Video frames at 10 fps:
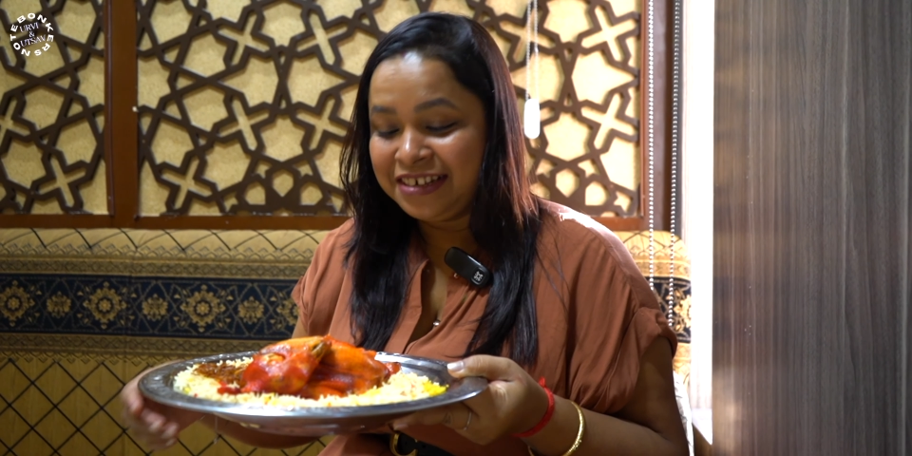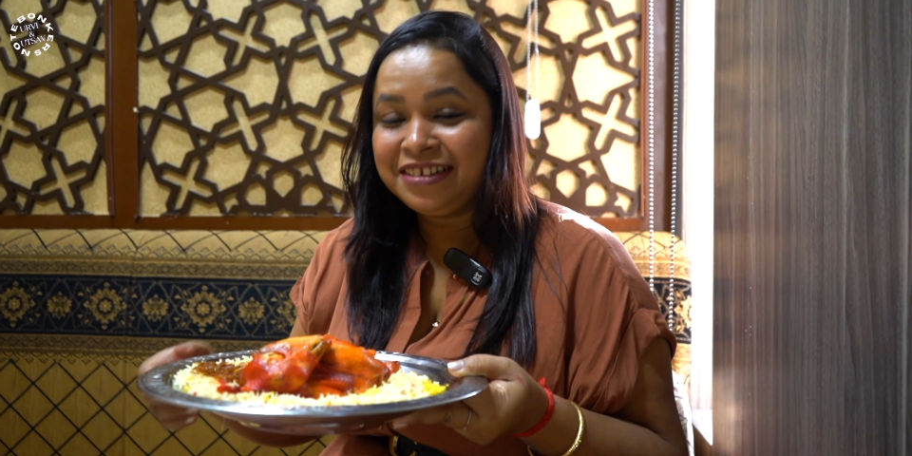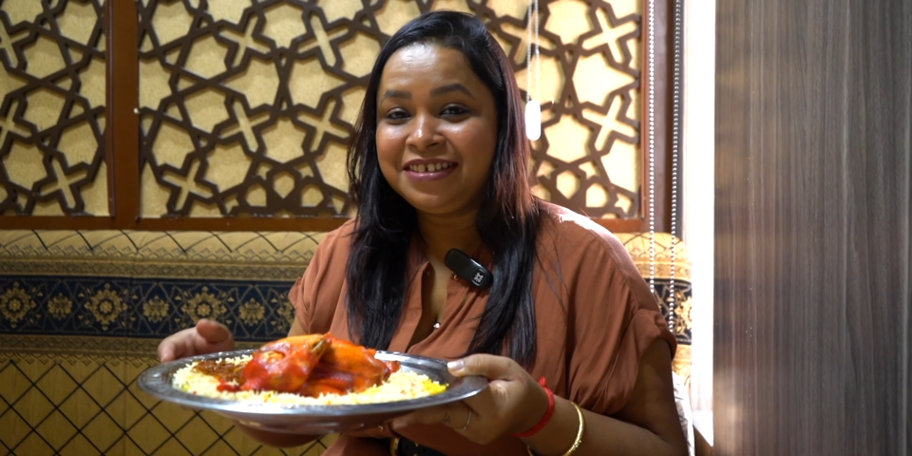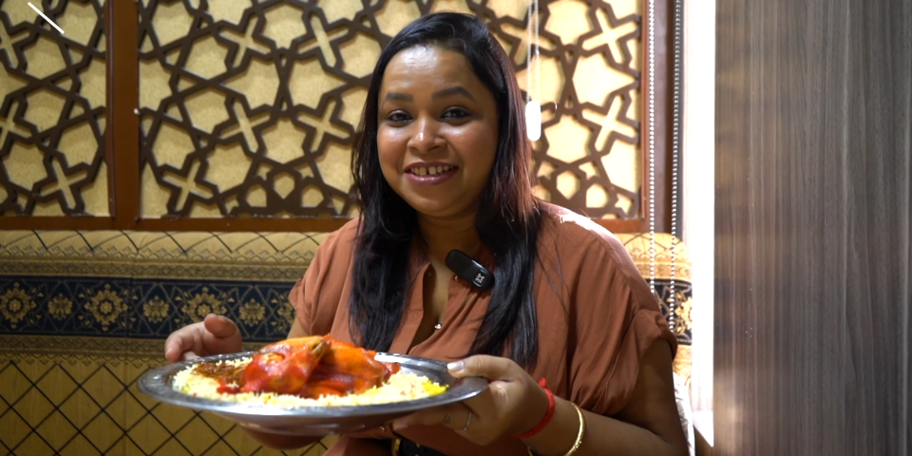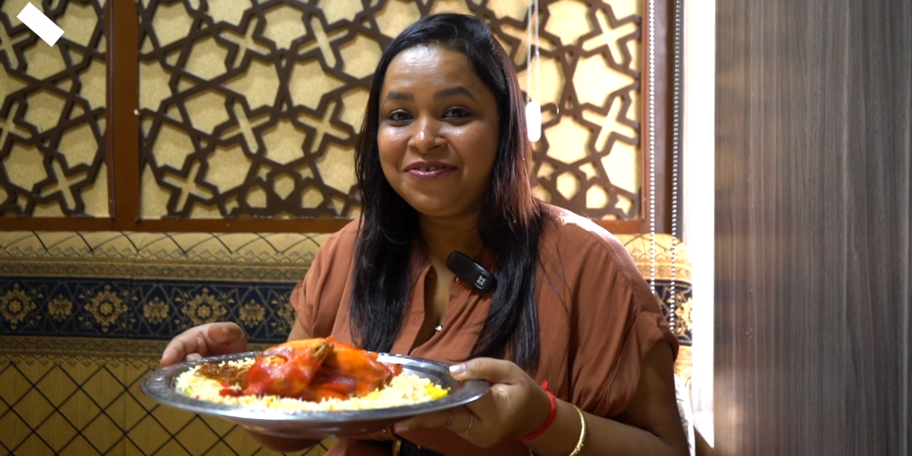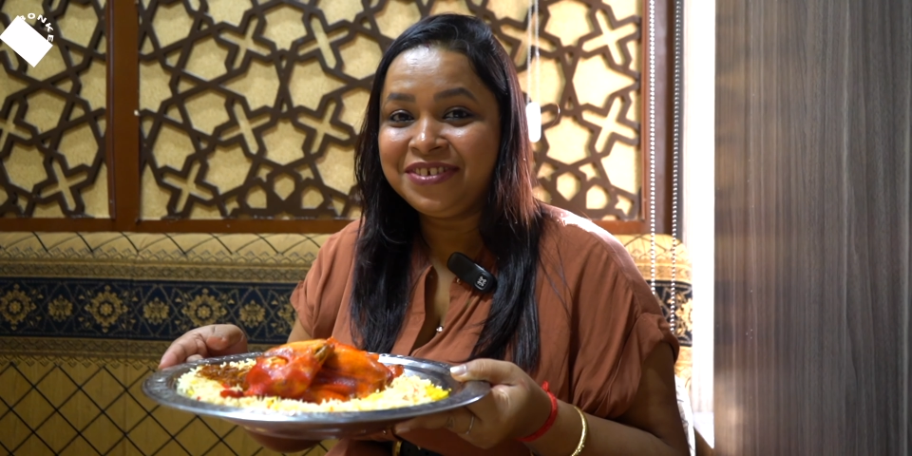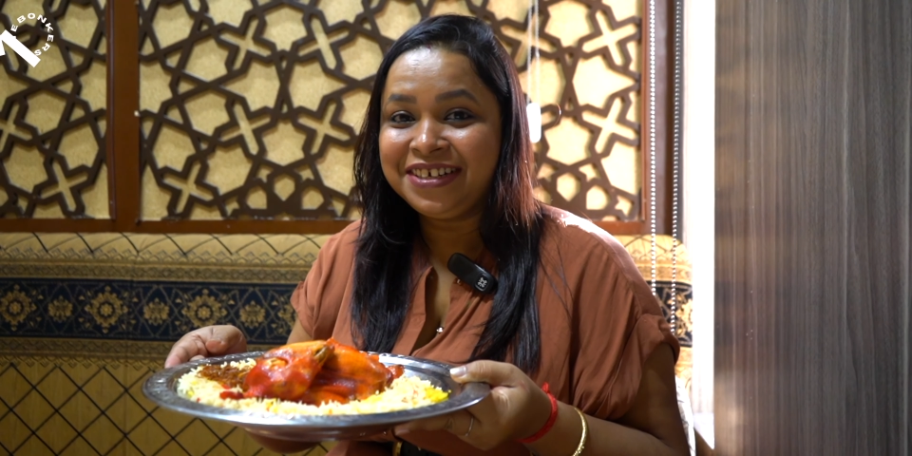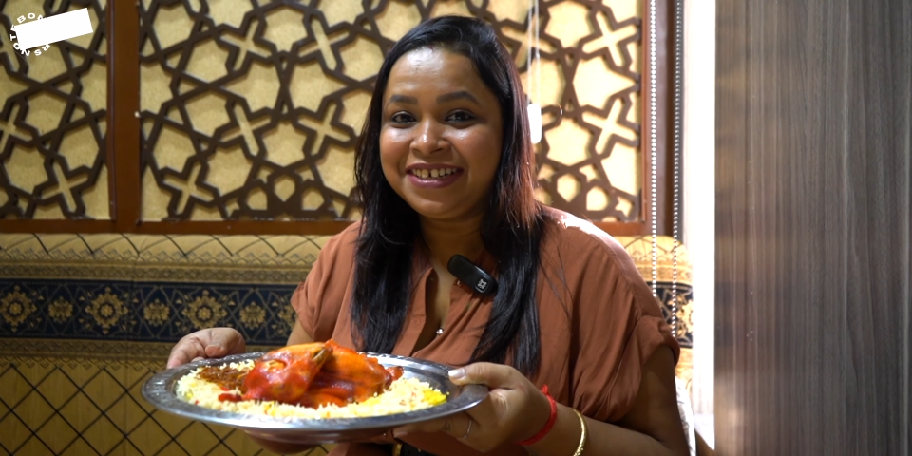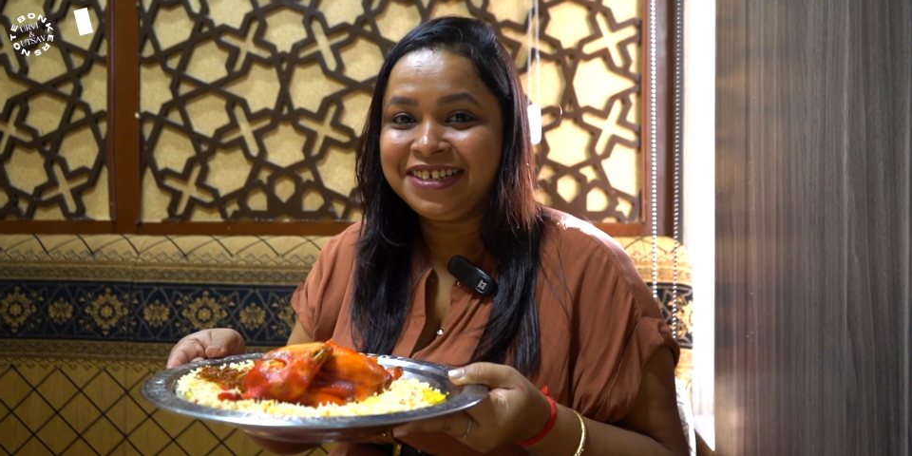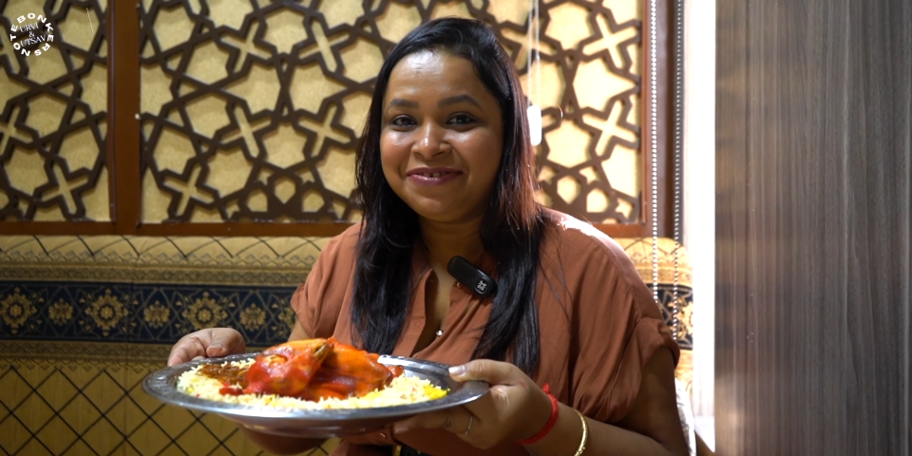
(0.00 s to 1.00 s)

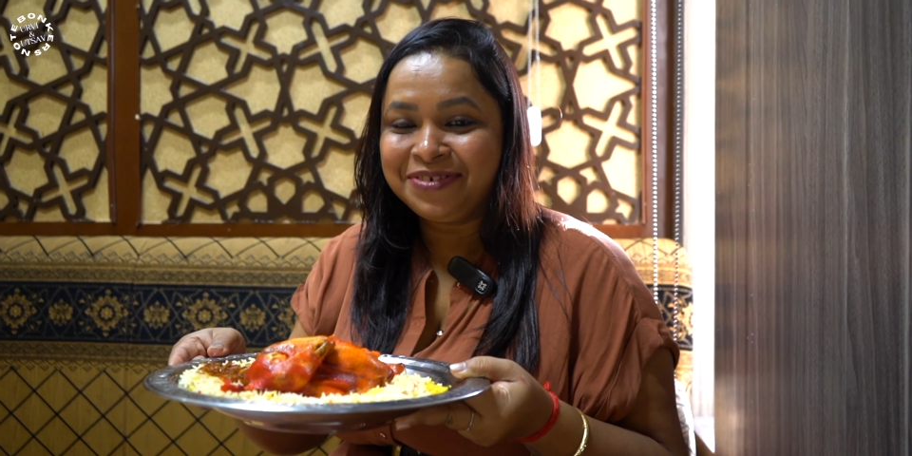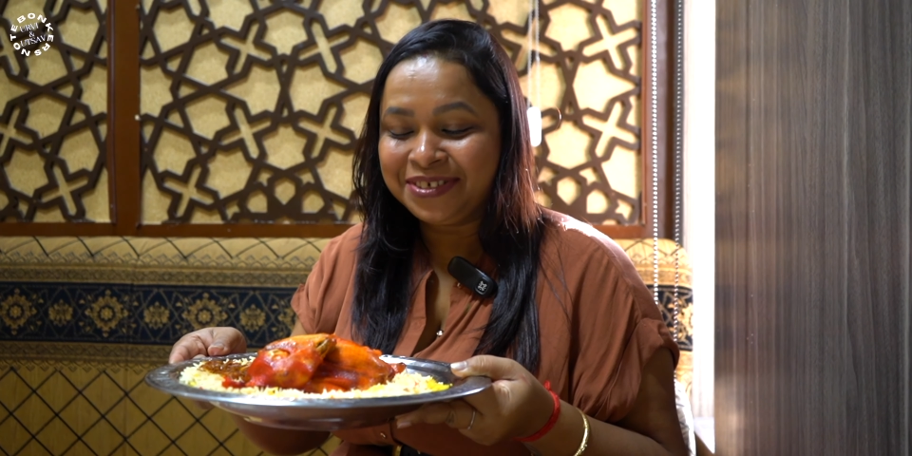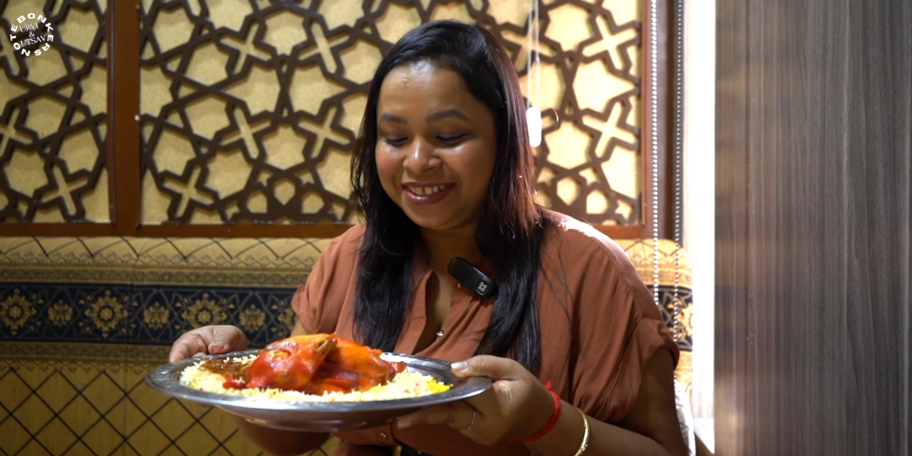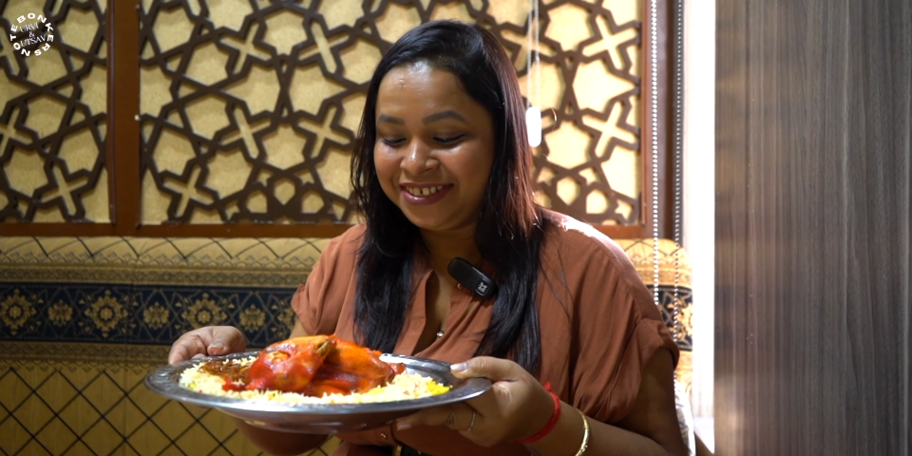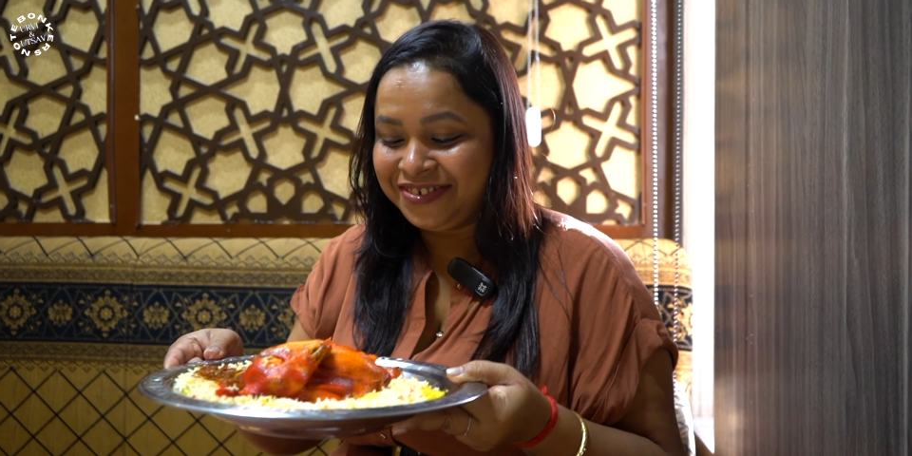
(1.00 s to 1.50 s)
Definitely worth a